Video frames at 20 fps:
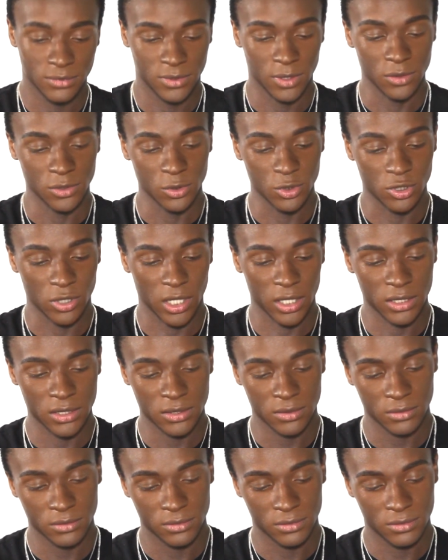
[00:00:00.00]
Don't do
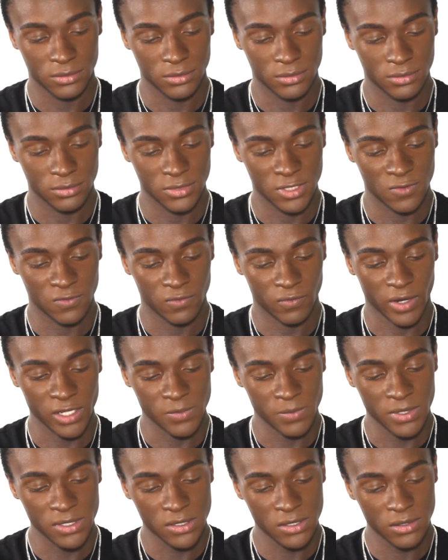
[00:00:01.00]
drugs.
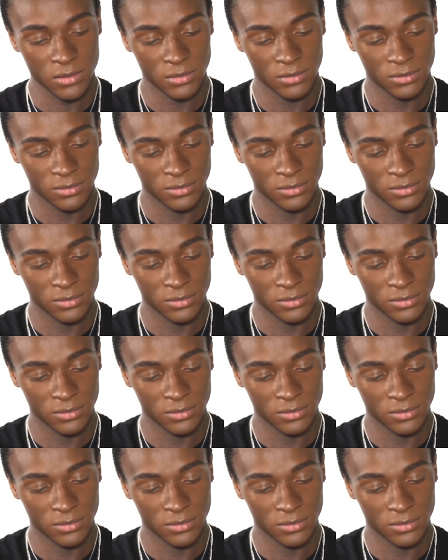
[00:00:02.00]
Right, Spencer?